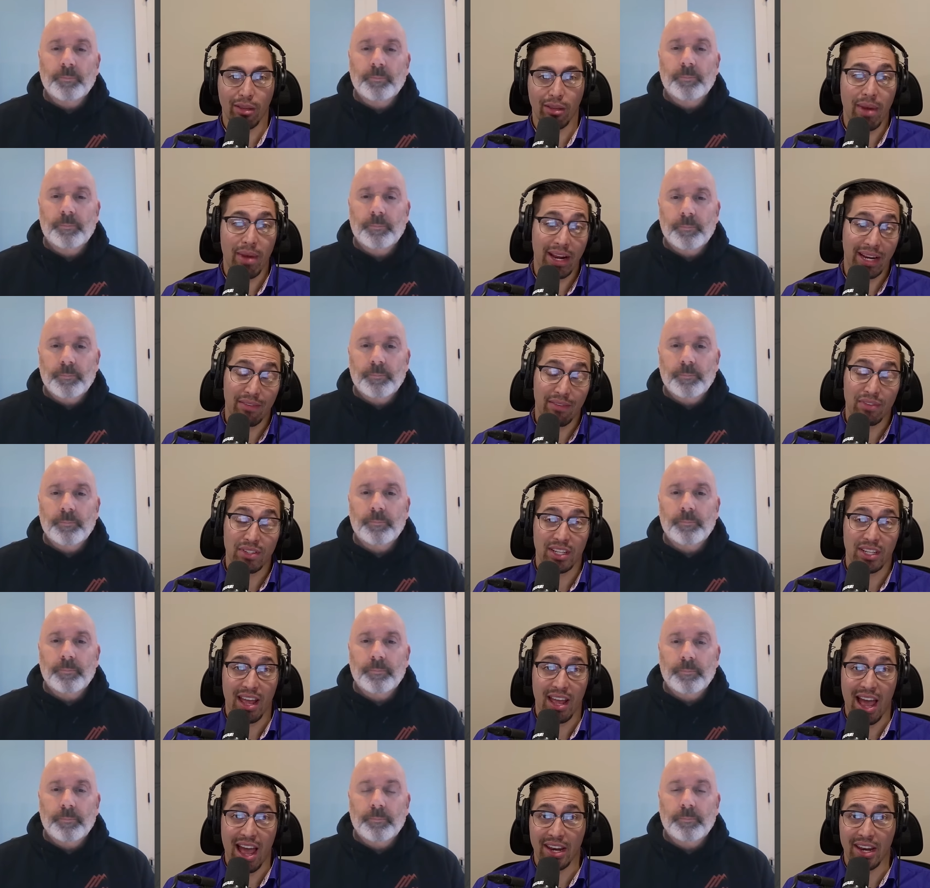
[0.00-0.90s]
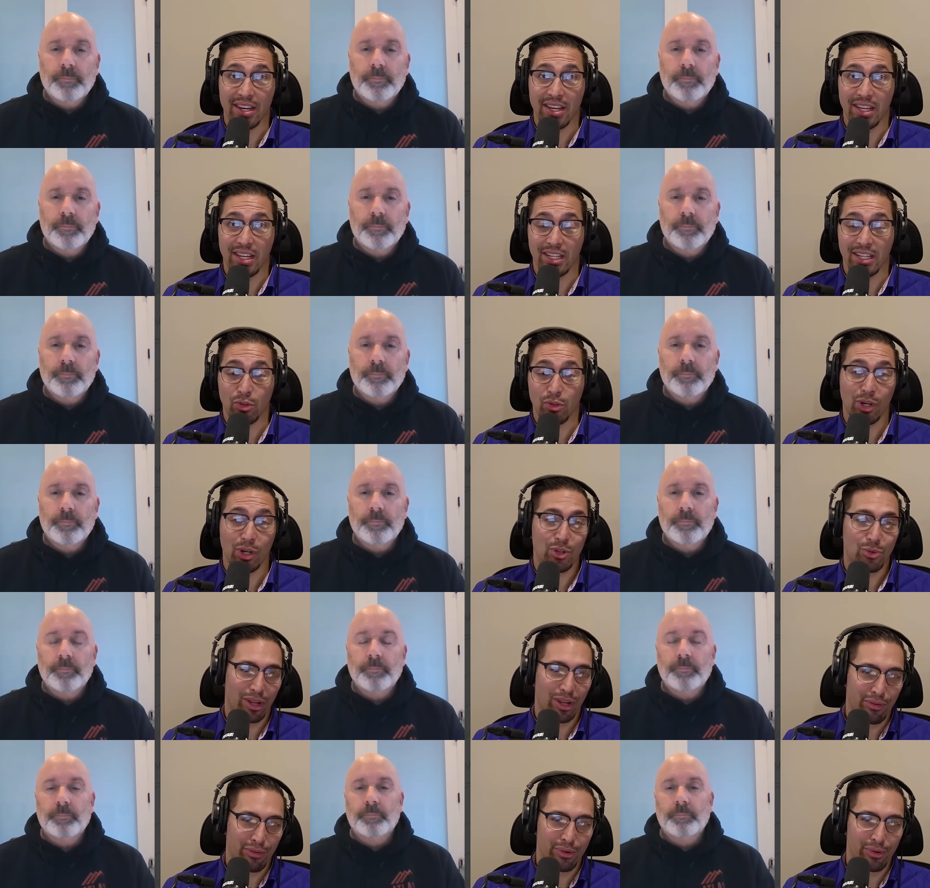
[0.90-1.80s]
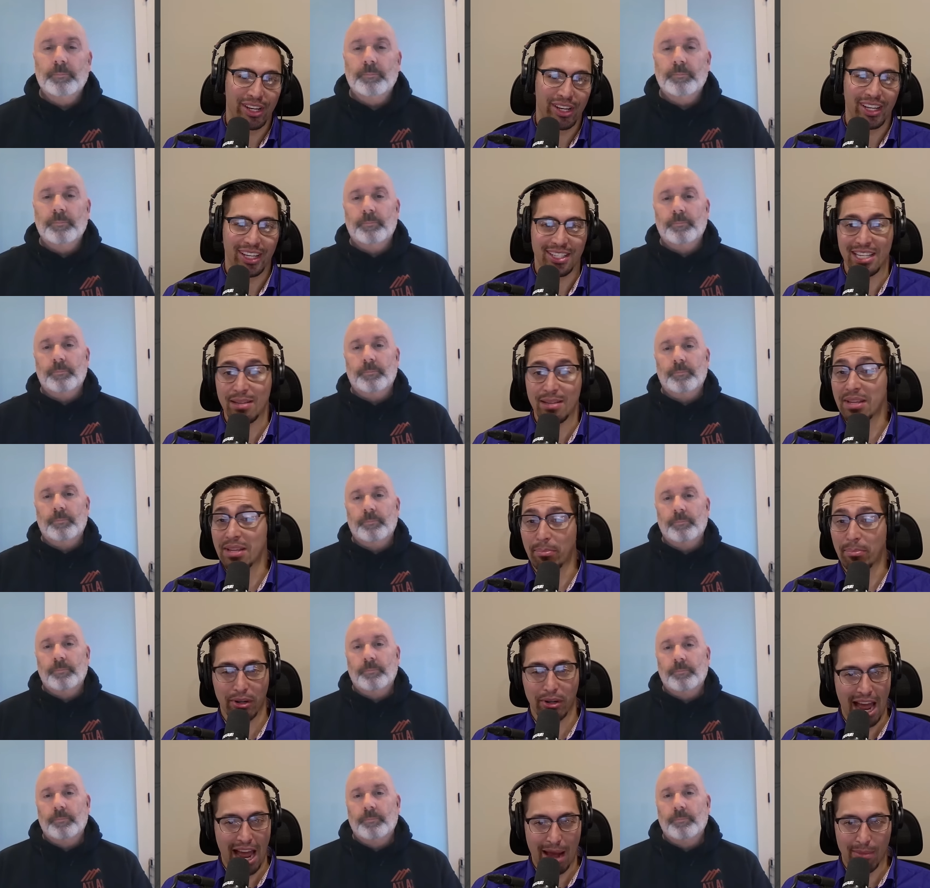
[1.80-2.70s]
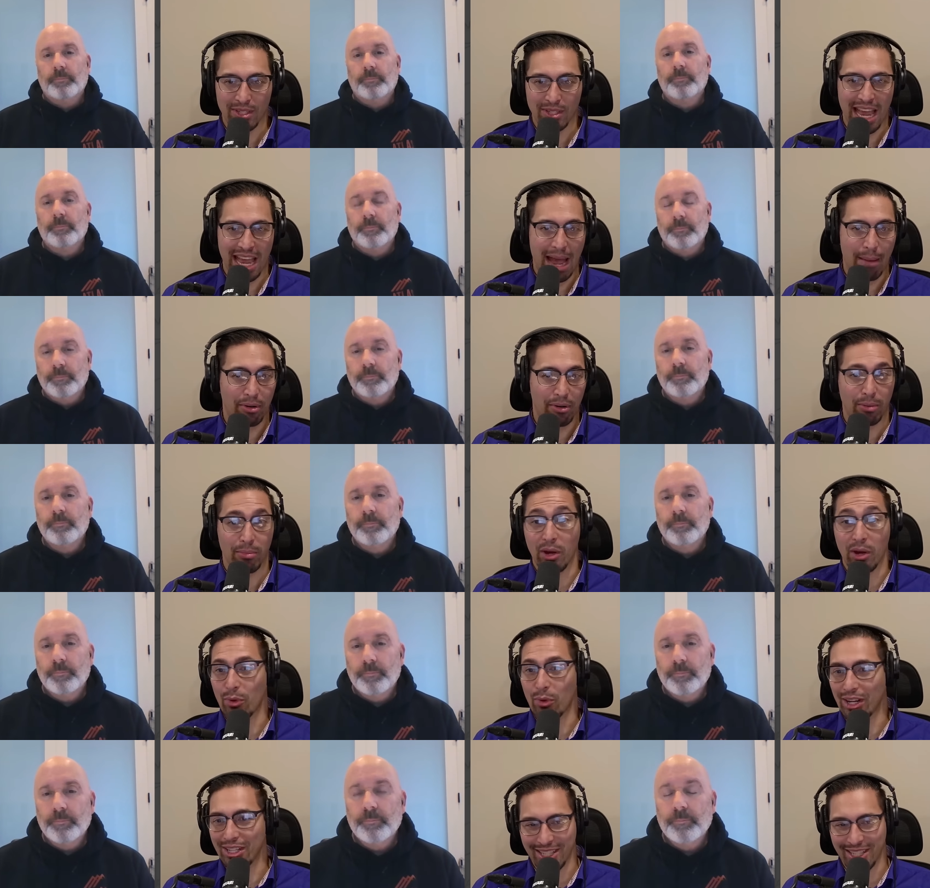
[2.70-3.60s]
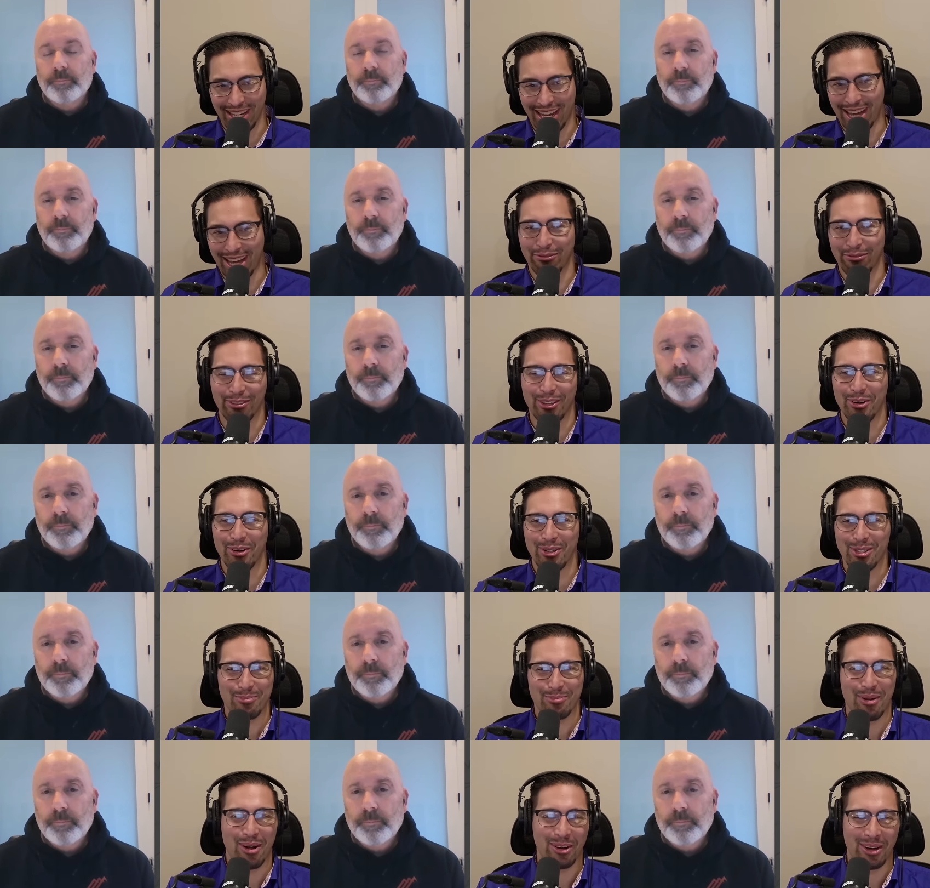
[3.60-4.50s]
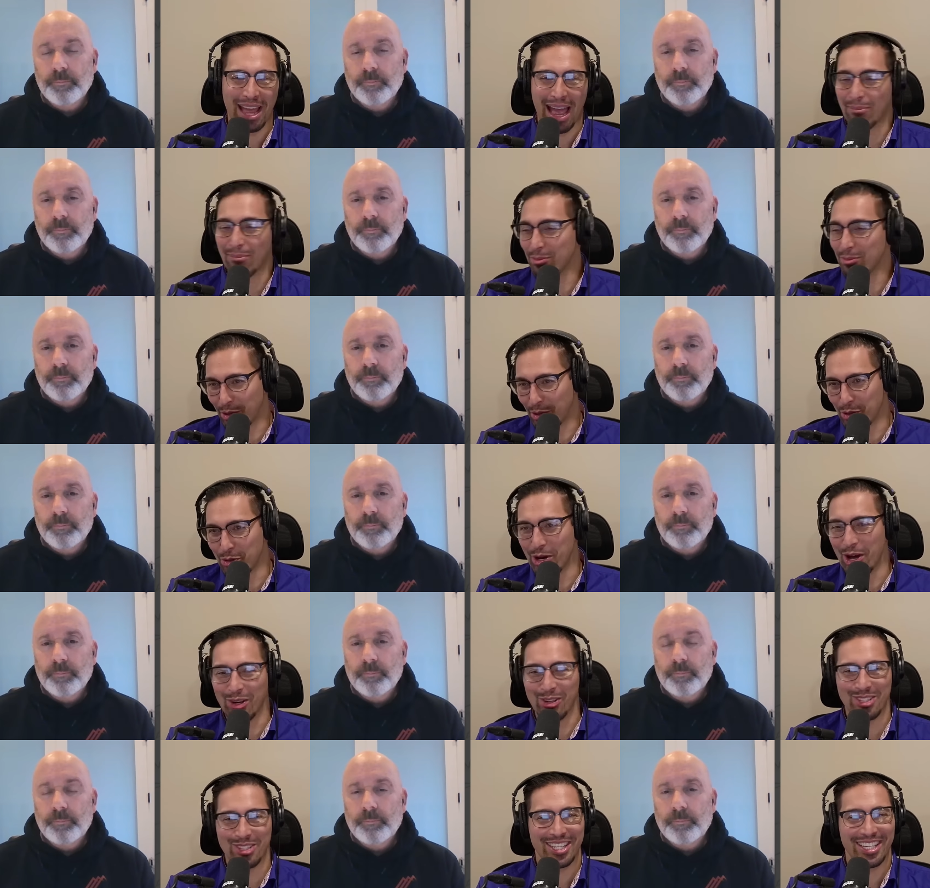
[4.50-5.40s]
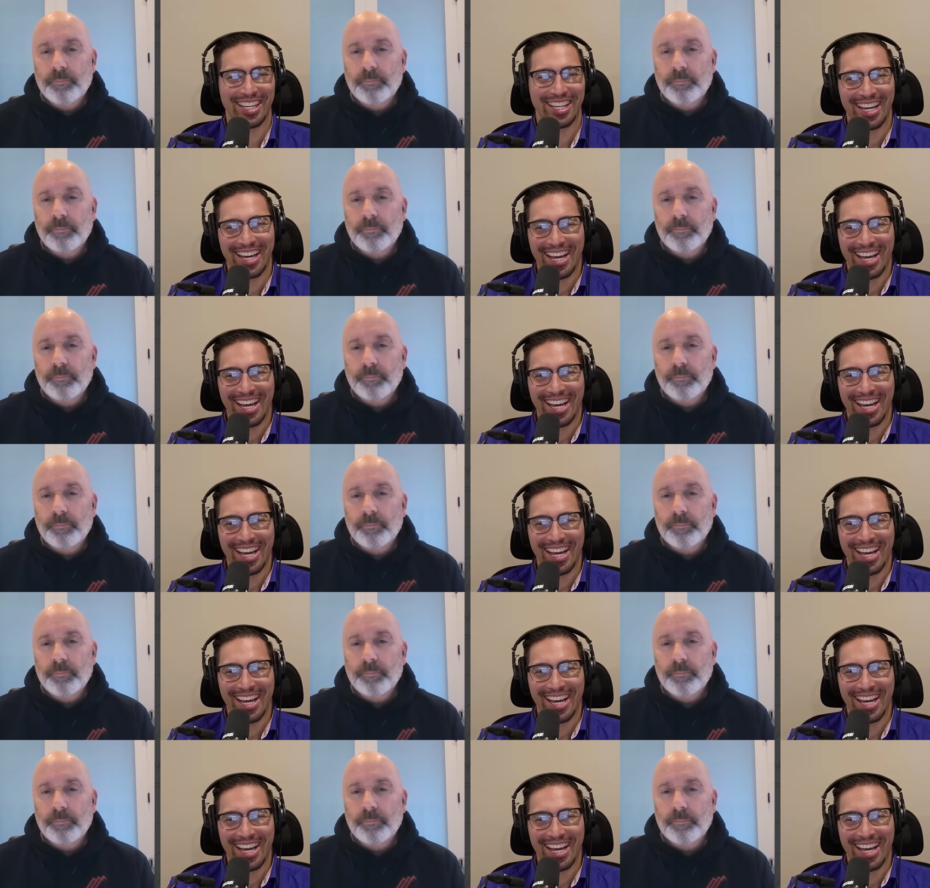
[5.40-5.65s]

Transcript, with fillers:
Speaker 1: the magnificent had in 2023 it seems that perhaps capital may once again flow to small caps but who knows